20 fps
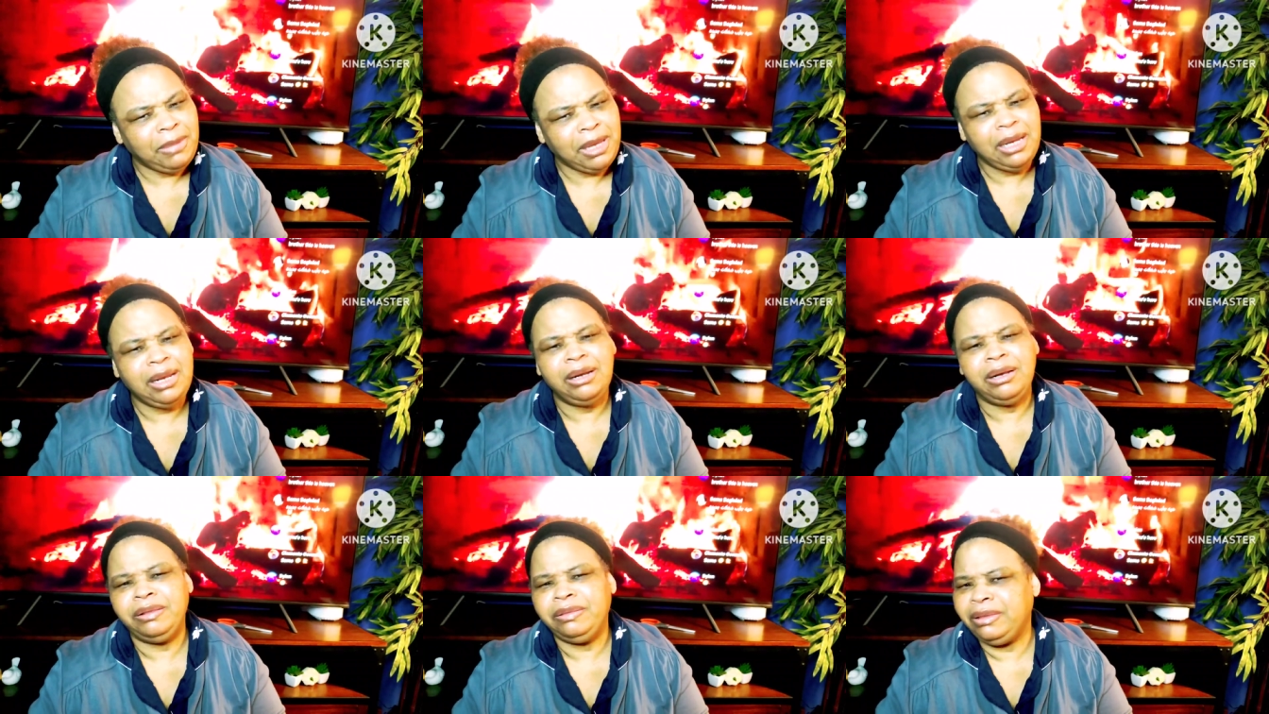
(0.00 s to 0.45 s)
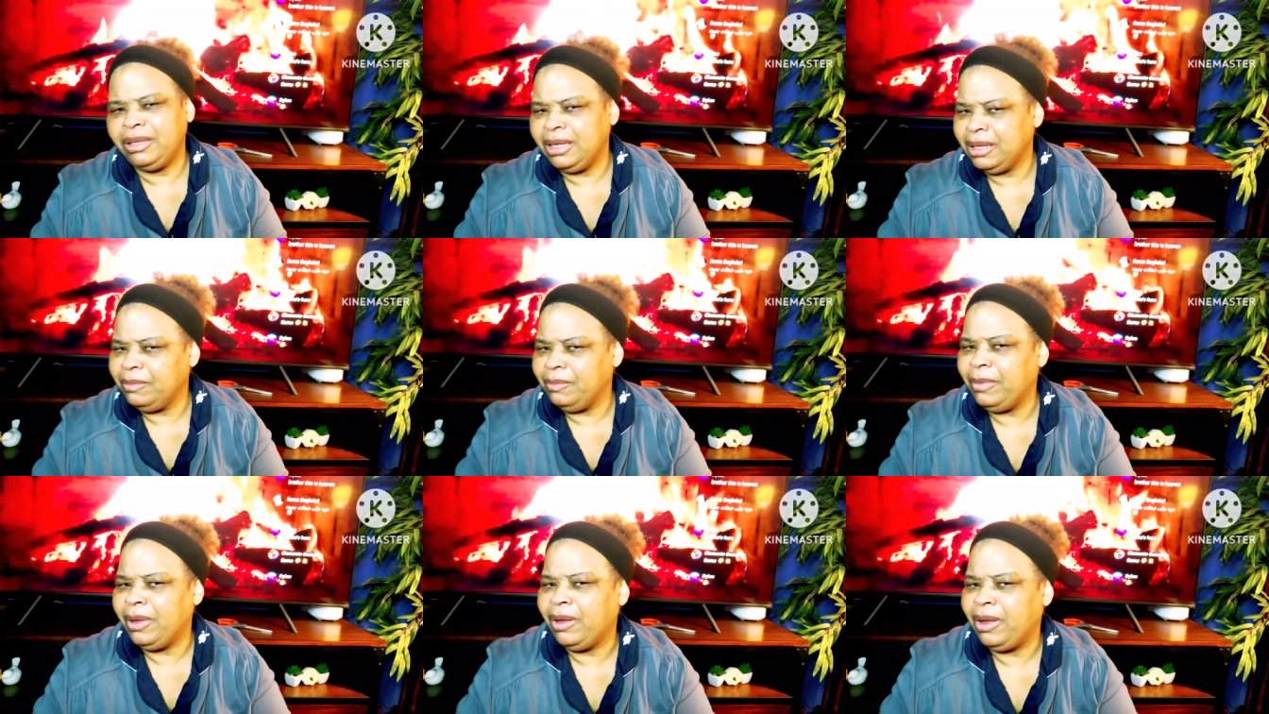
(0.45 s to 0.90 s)
you
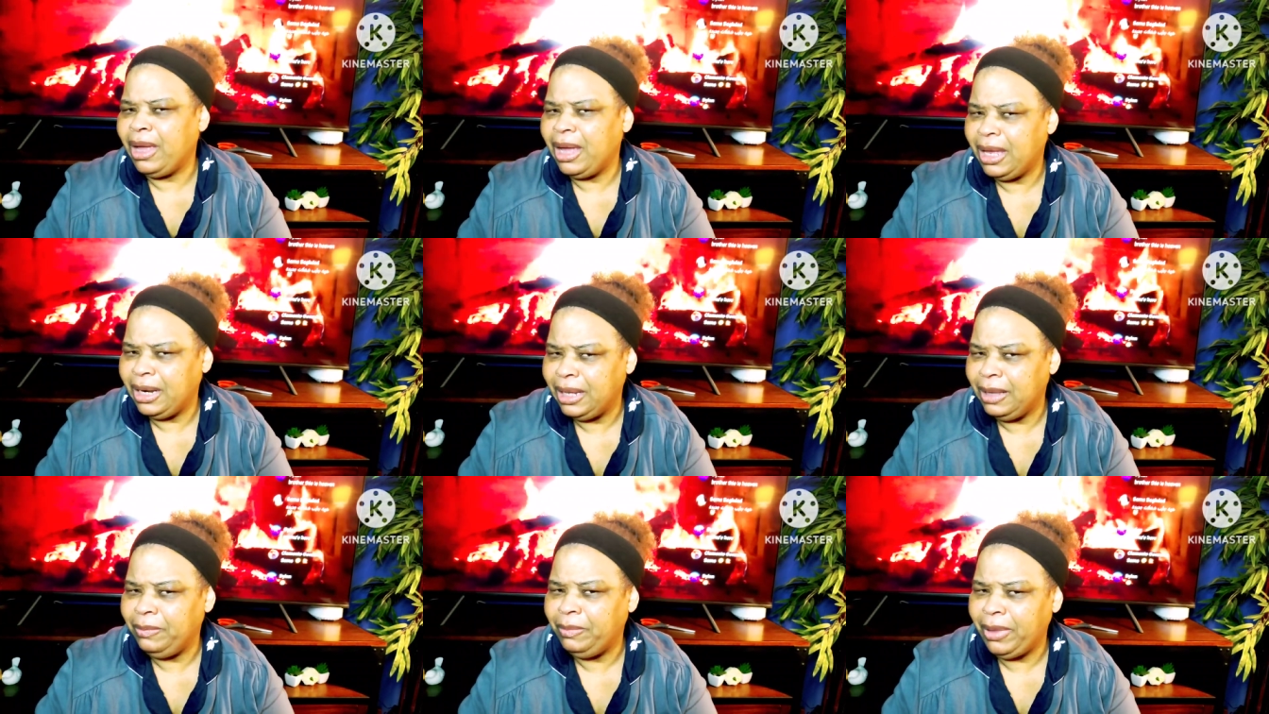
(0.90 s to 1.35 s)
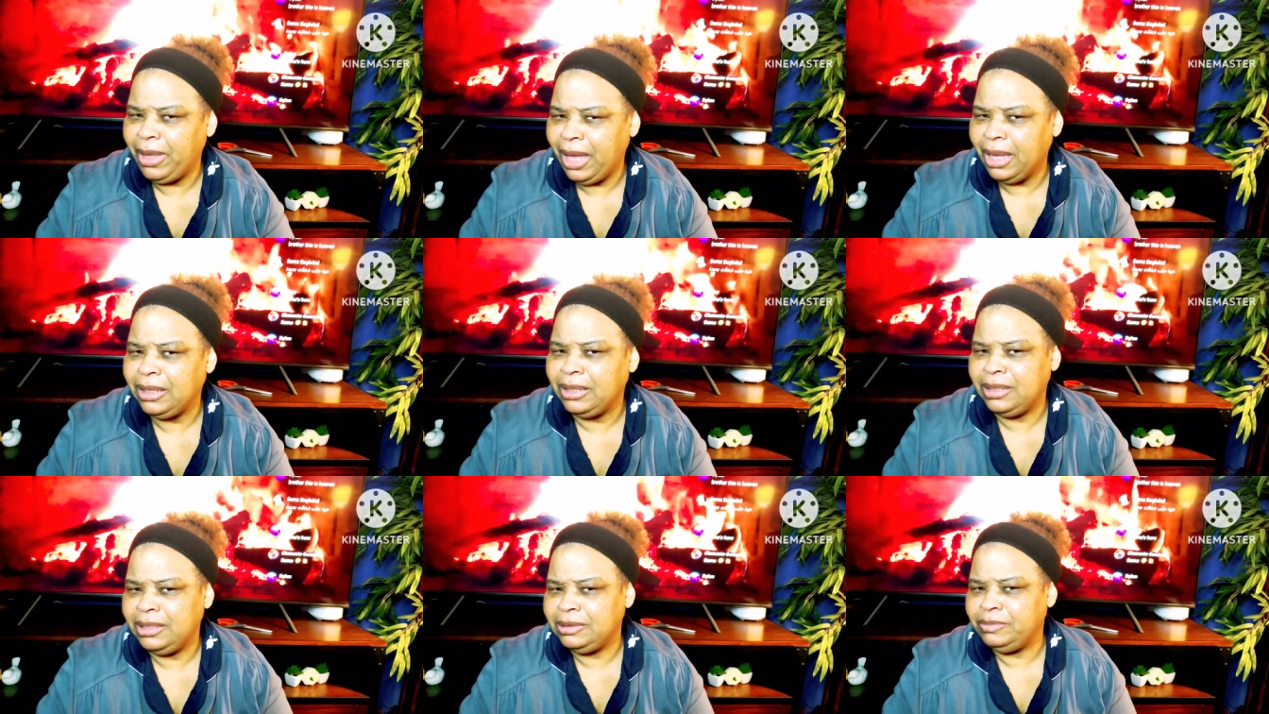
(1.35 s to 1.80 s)
think about how they
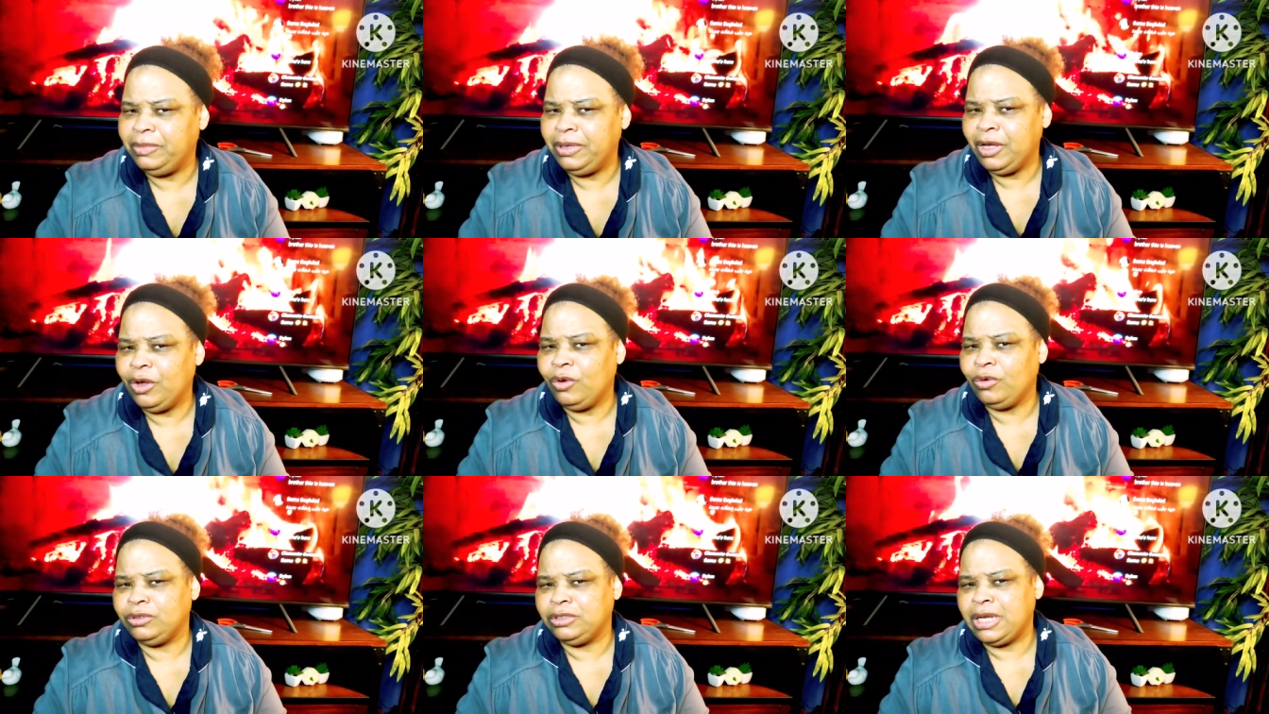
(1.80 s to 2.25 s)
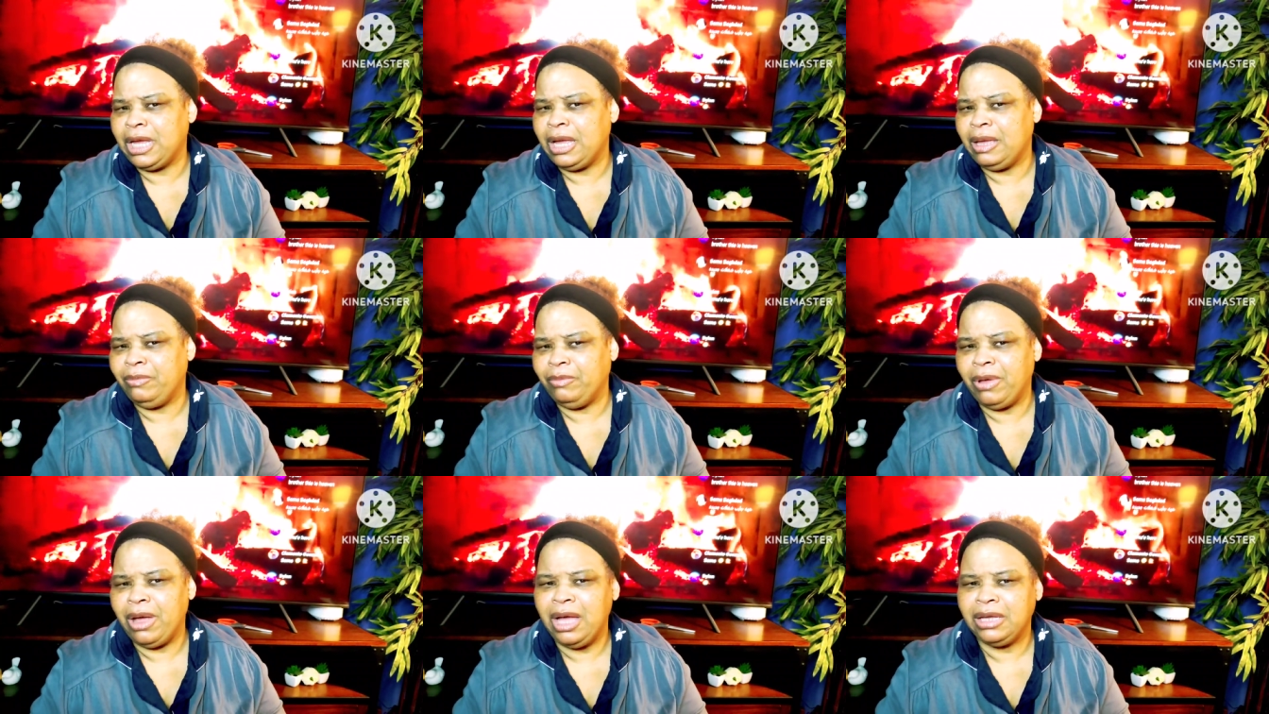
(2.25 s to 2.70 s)
pack these big old
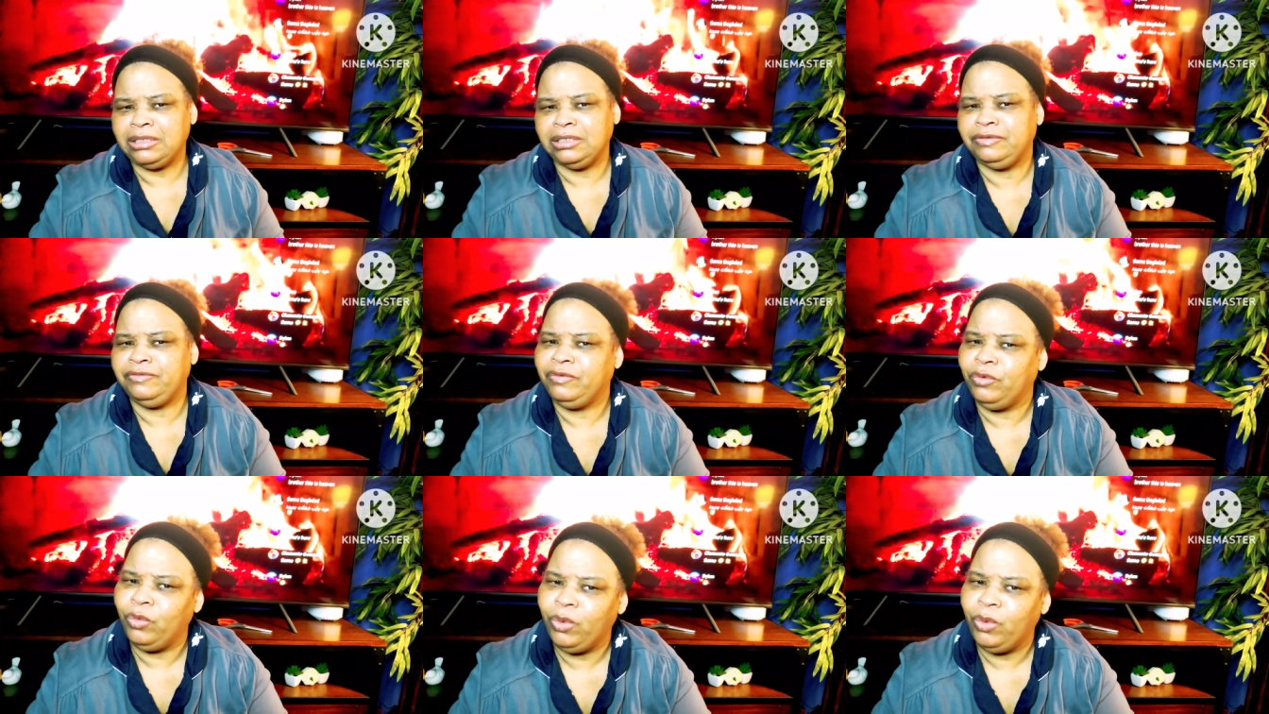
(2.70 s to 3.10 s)
giant boxes for